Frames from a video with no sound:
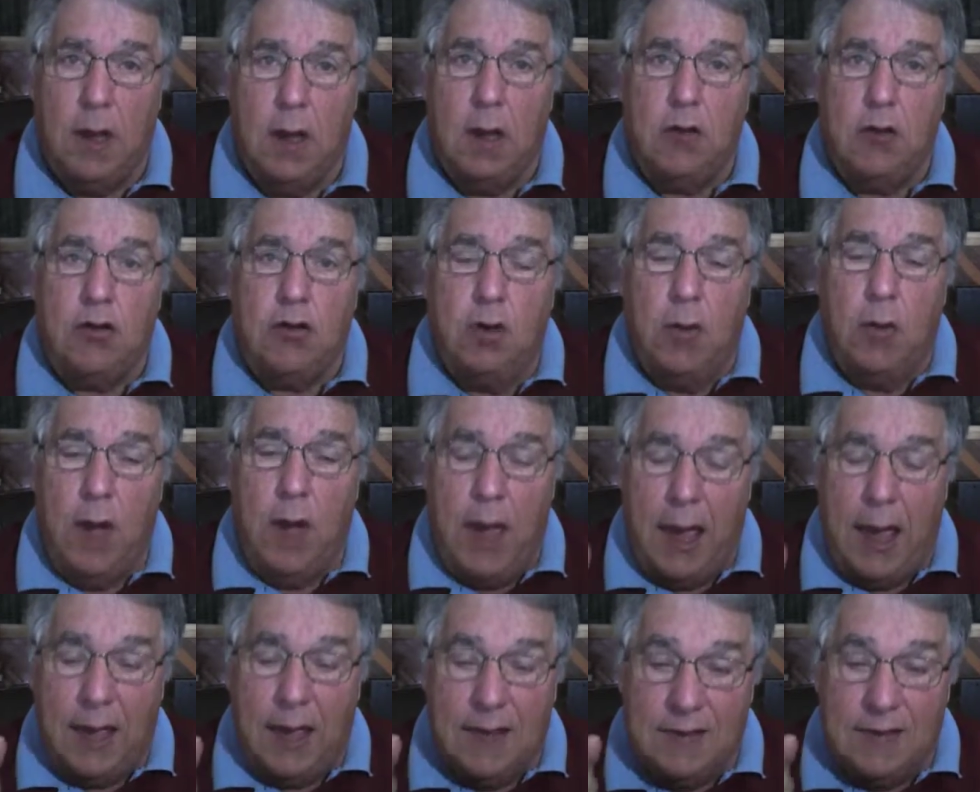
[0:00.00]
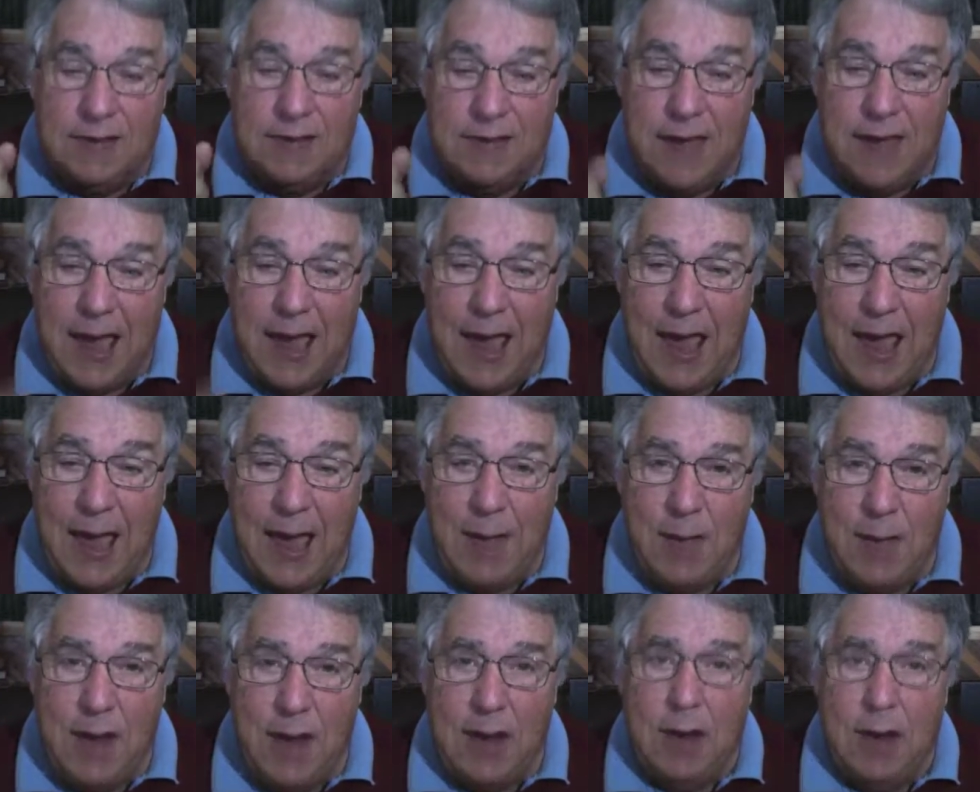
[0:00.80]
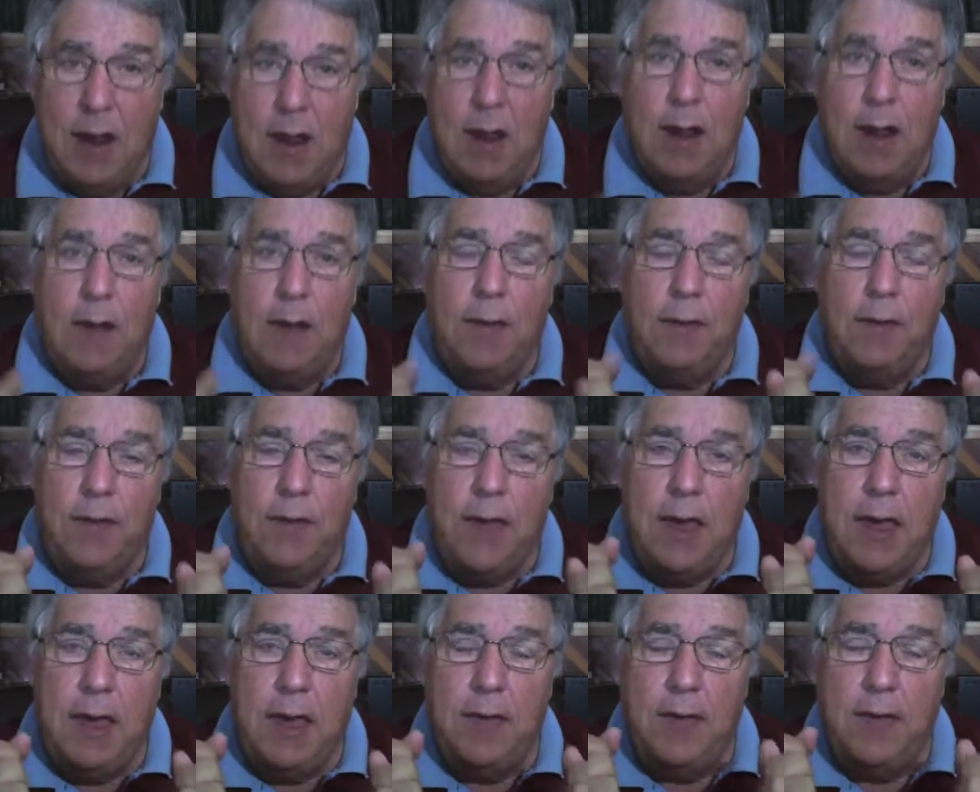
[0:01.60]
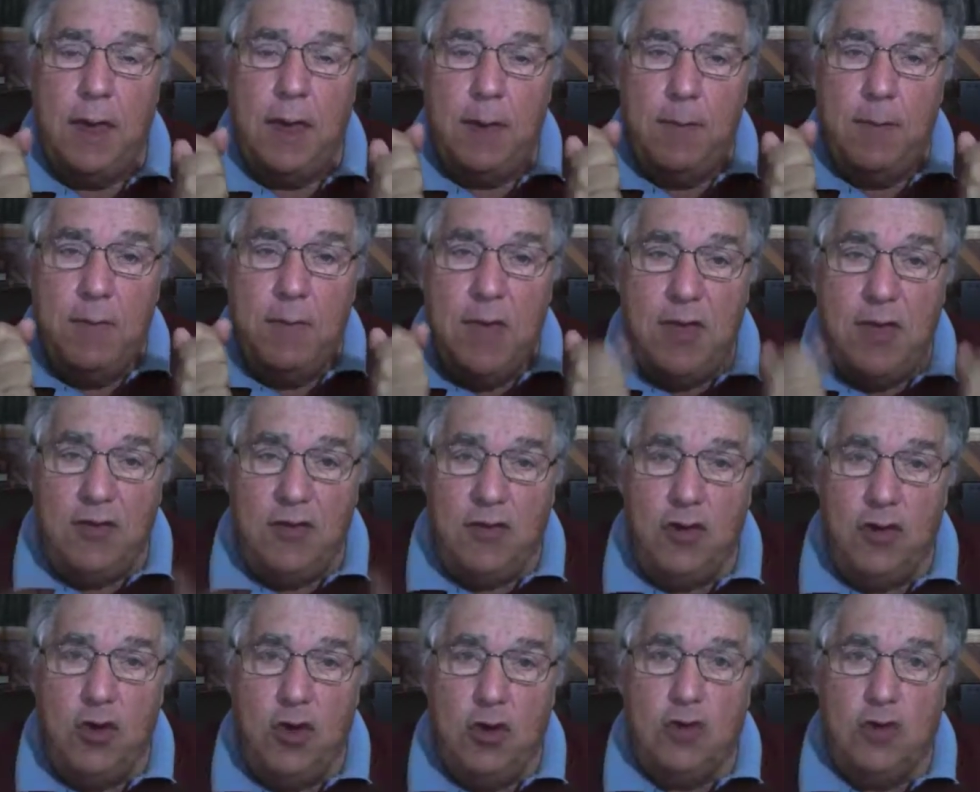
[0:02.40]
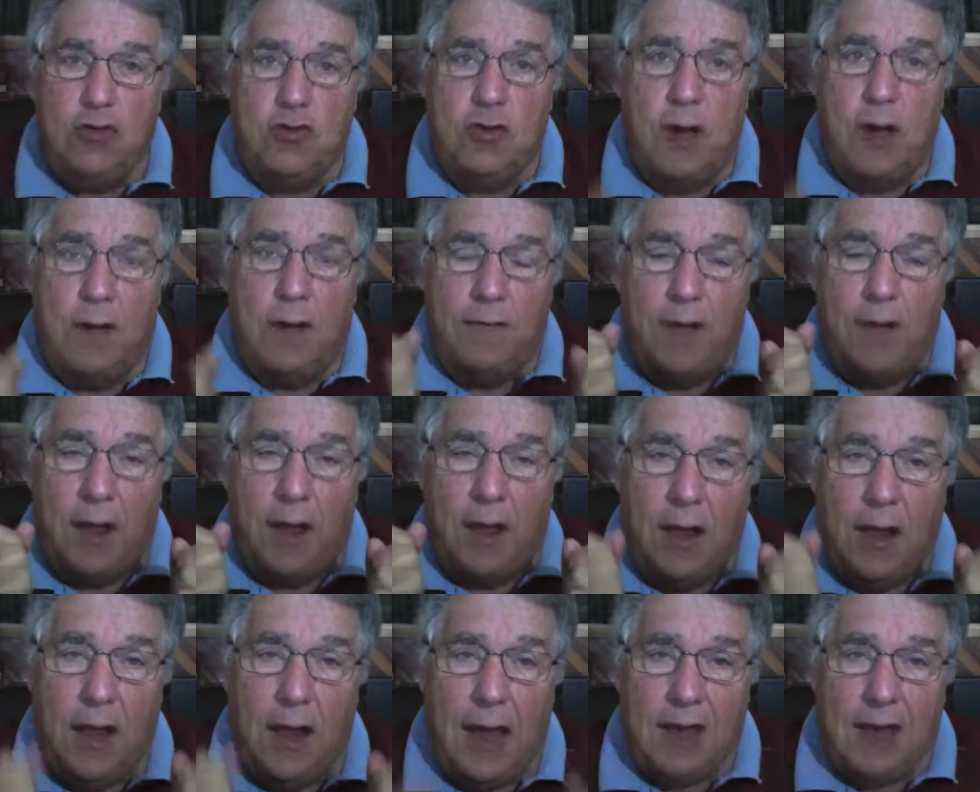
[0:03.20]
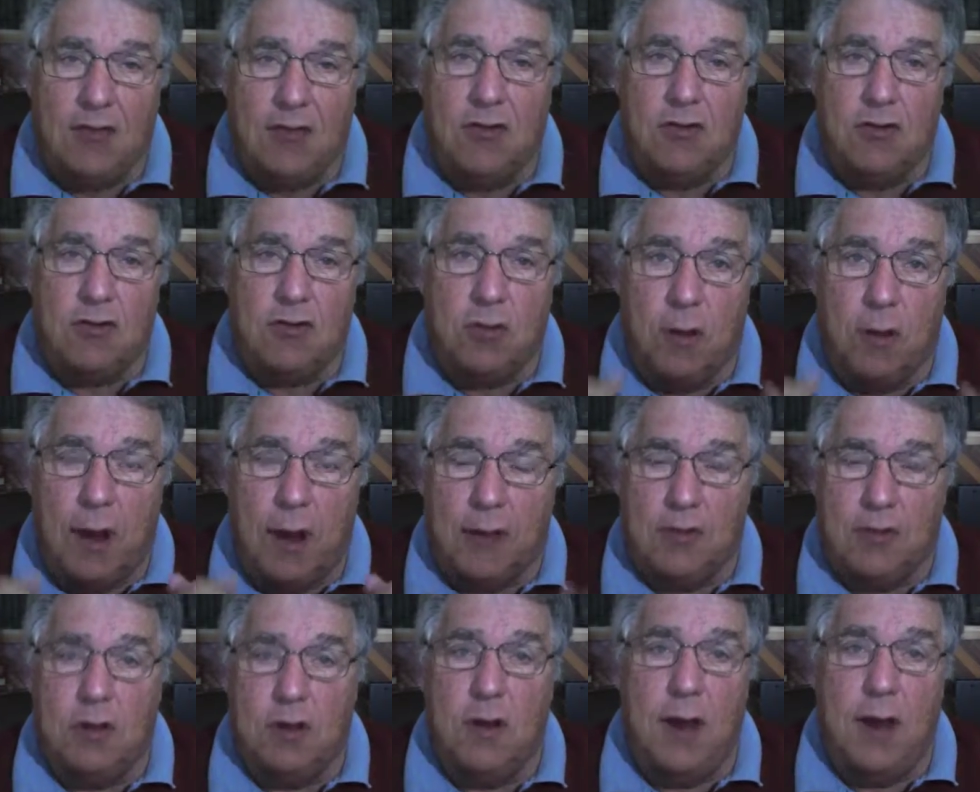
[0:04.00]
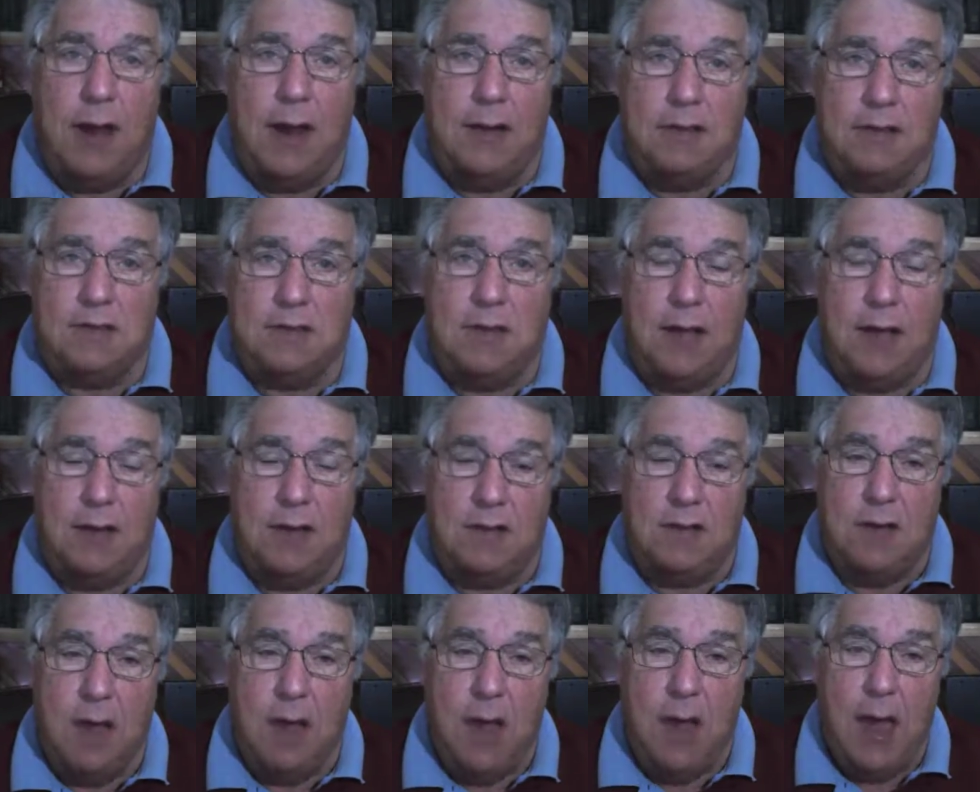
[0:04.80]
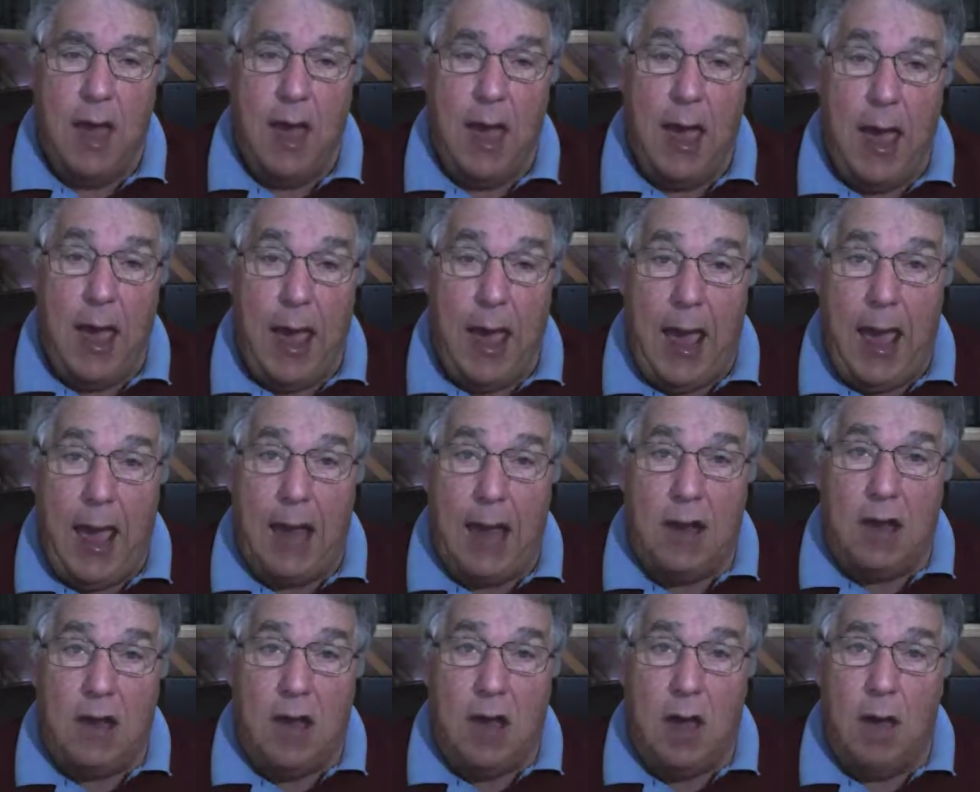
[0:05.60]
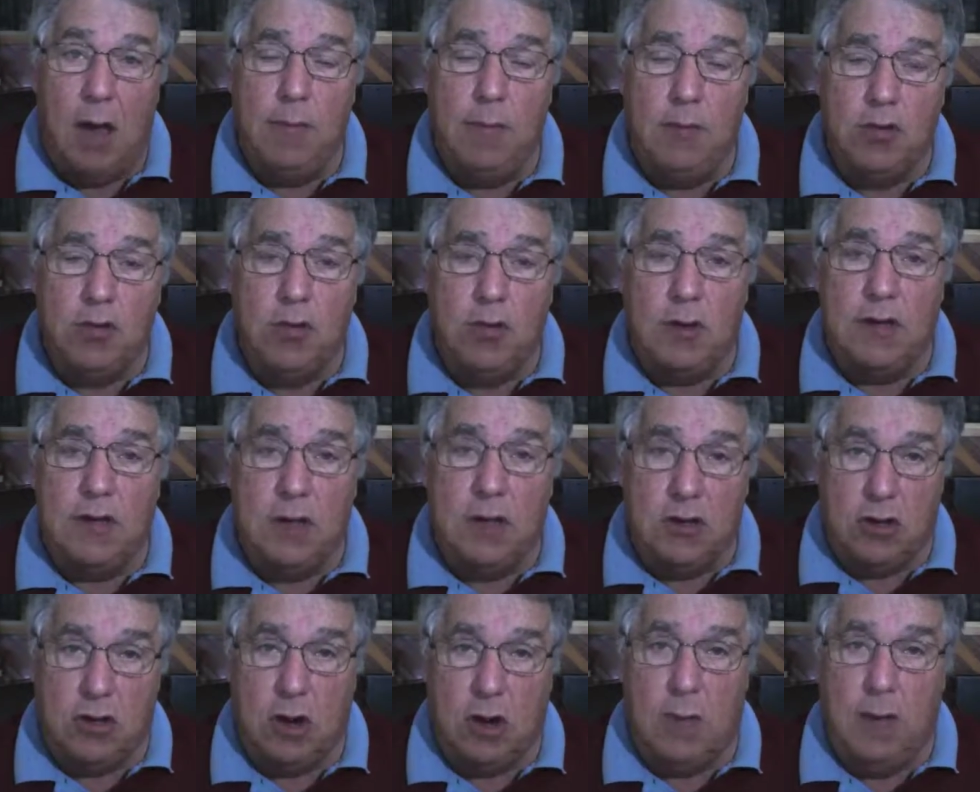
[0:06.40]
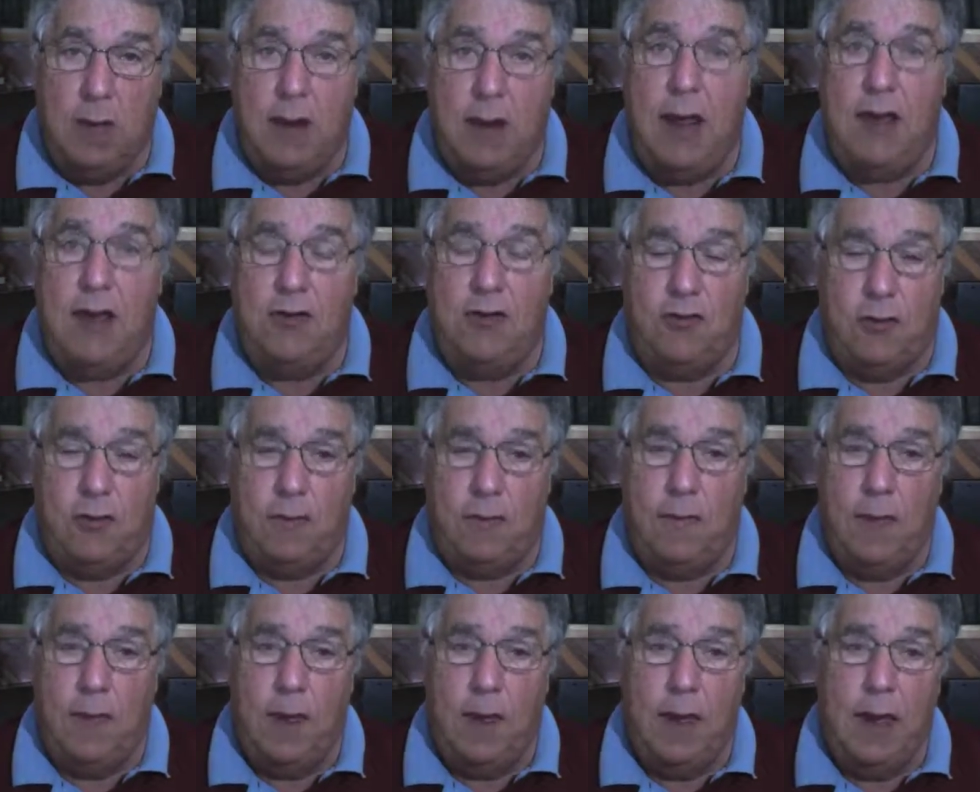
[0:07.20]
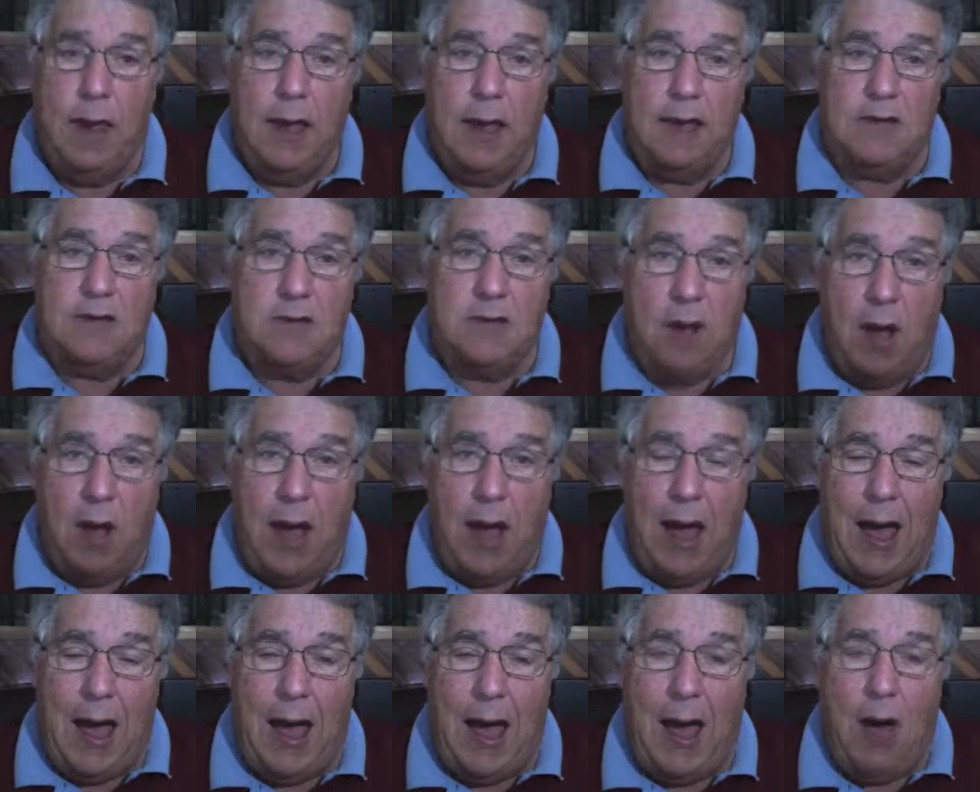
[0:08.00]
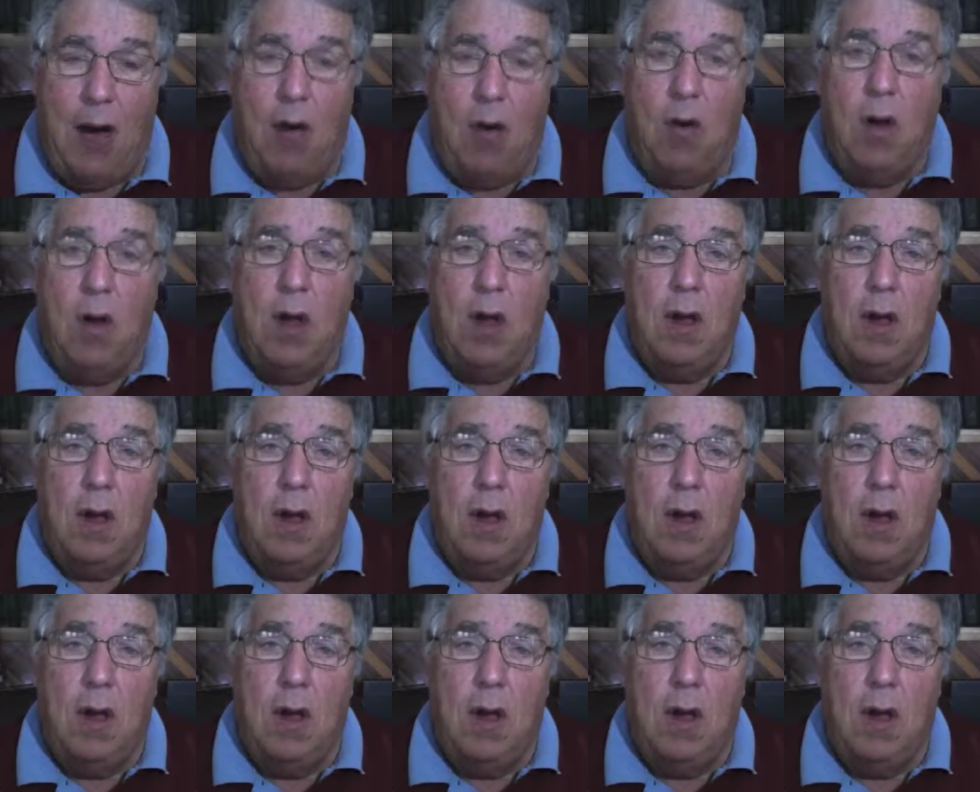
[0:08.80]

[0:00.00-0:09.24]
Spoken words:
to examine the misuse of elections throughout the United States and come to a determination as to how